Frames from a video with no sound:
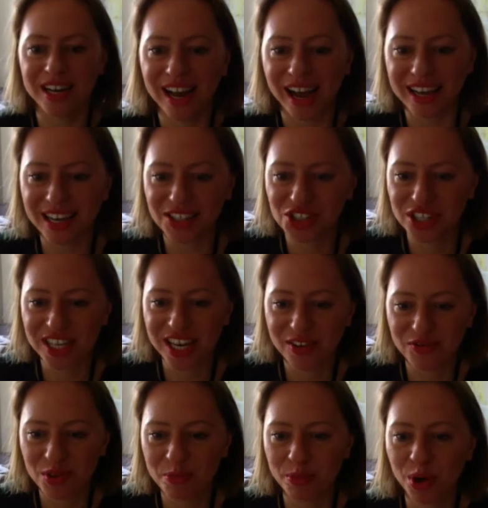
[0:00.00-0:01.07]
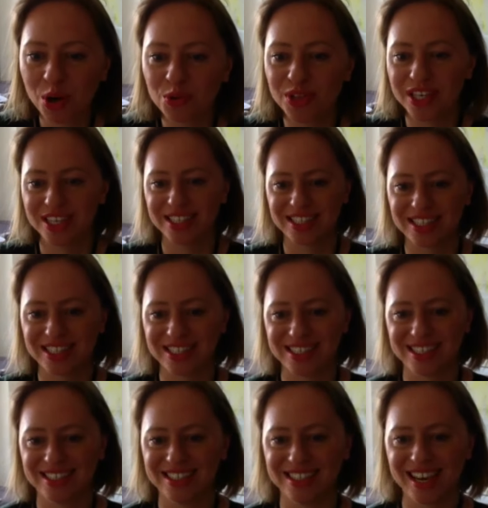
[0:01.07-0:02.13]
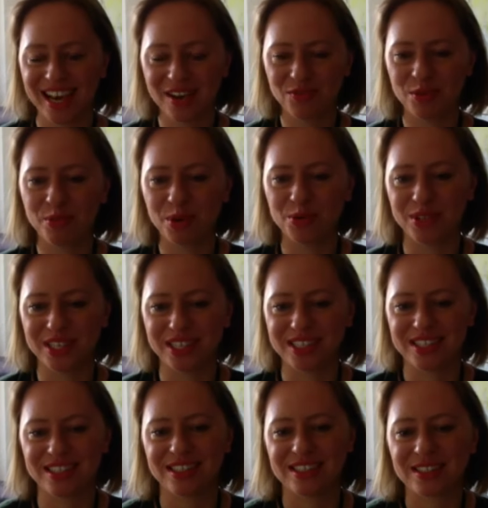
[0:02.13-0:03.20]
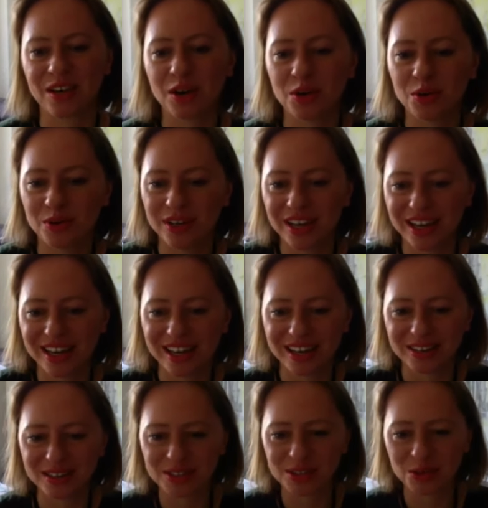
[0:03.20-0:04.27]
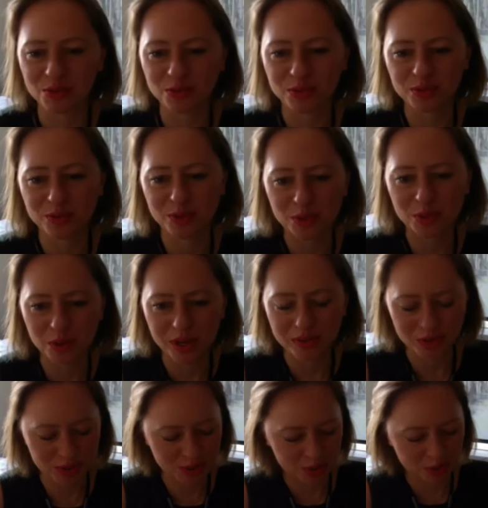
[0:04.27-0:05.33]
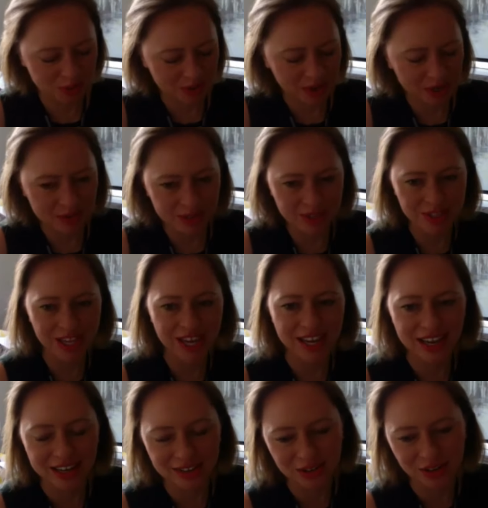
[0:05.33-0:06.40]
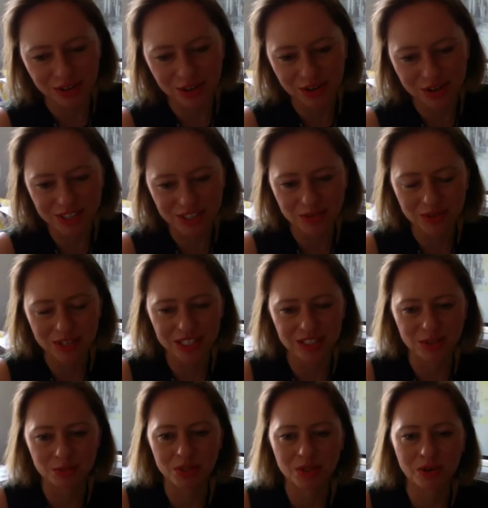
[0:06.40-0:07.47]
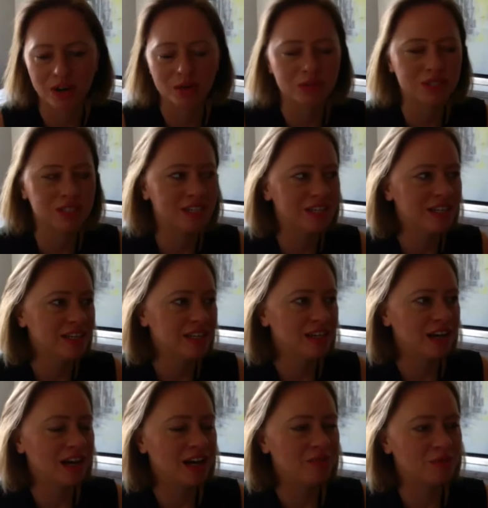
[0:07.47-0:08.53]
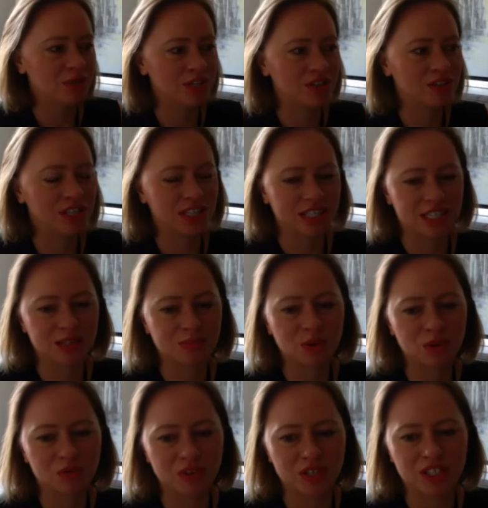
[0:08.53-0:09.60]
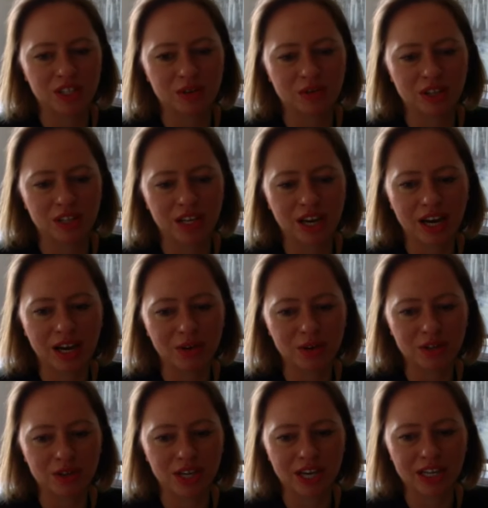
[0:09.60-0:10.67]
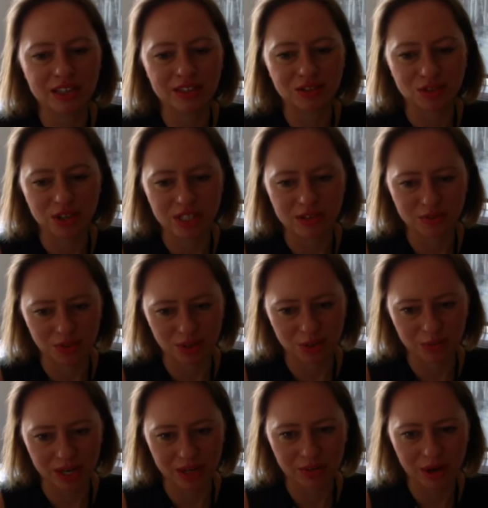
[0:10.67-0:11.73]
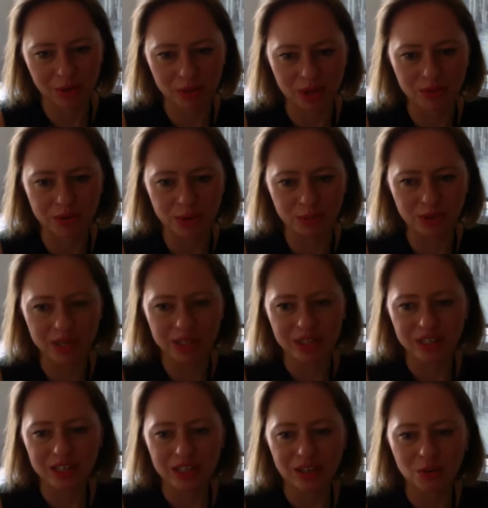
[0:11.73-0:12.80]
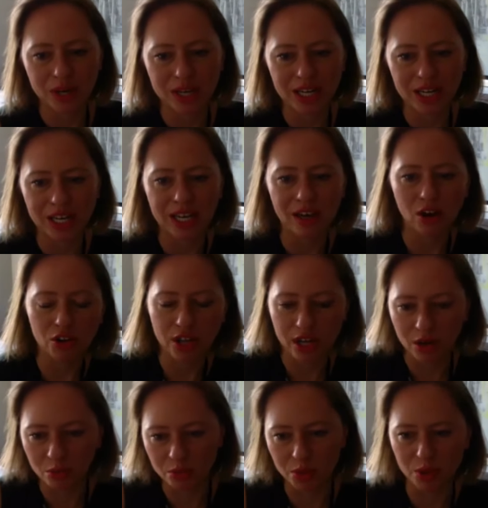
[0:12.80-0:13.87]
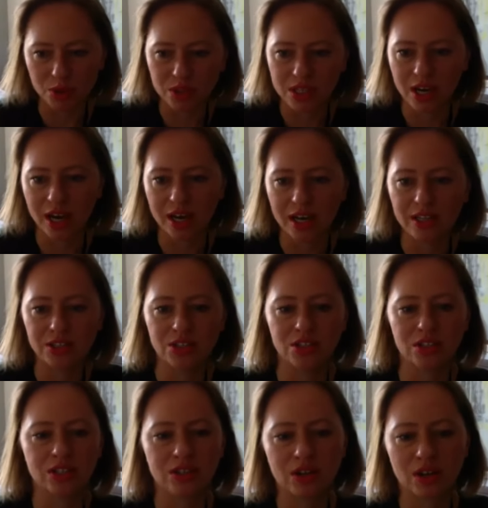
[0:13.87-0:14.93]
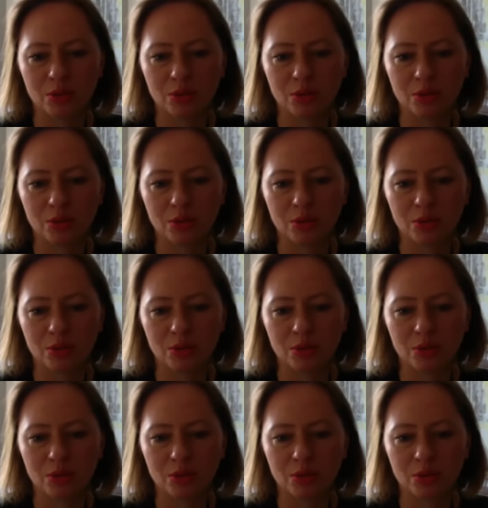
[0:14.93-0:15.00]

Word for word: oh, I actually have a bonus. Yeah. I have a bonus. So, uh, so whoever subscribes today and or is already subscribed, I've recorded a small video on how you can transform a crappy room quickly on a computer, just, you know,